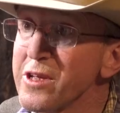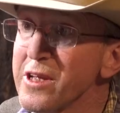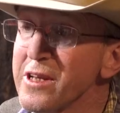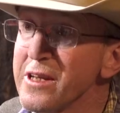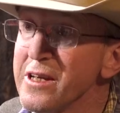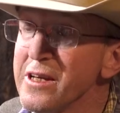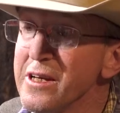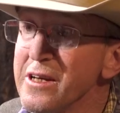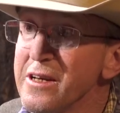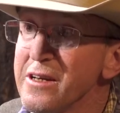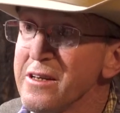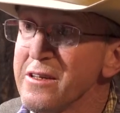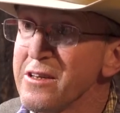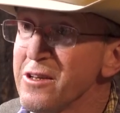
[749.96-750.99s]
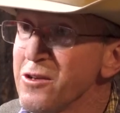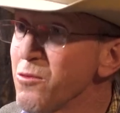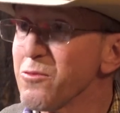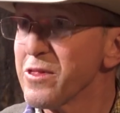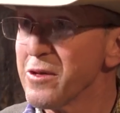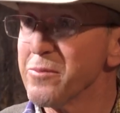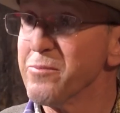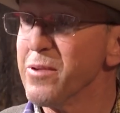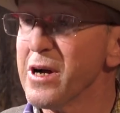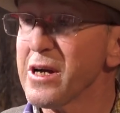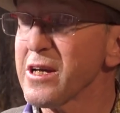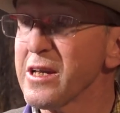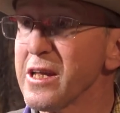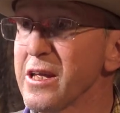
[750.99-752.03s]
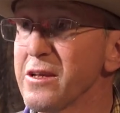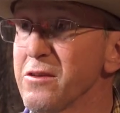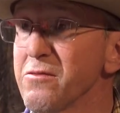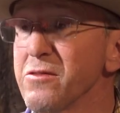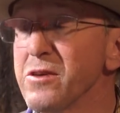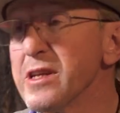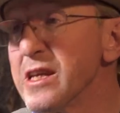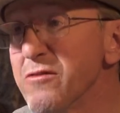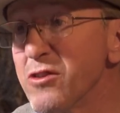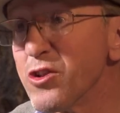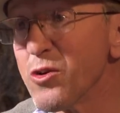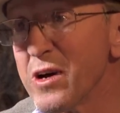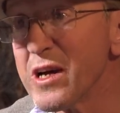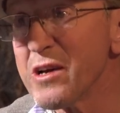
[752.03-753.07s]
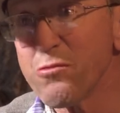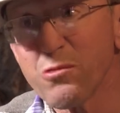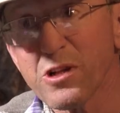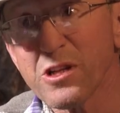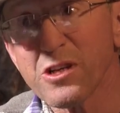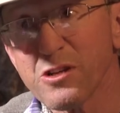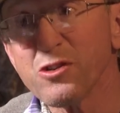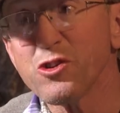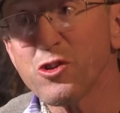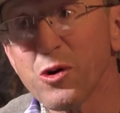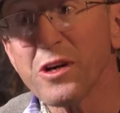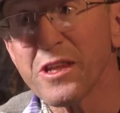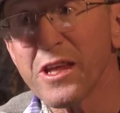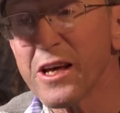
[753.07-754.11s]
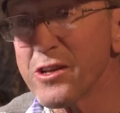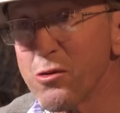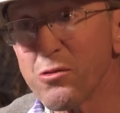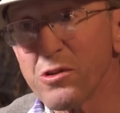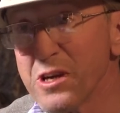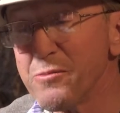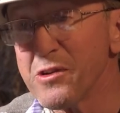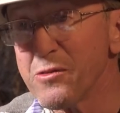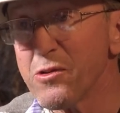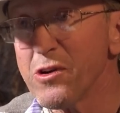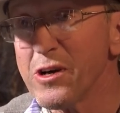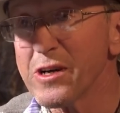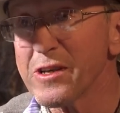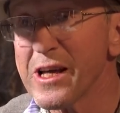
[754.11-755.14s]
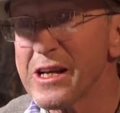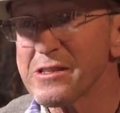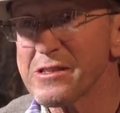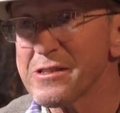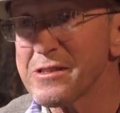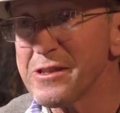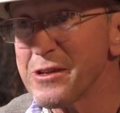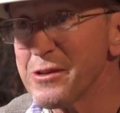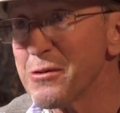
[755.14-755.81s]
than, the bucking end of it, even though I really enjoy that. Don't get me wrong. That's,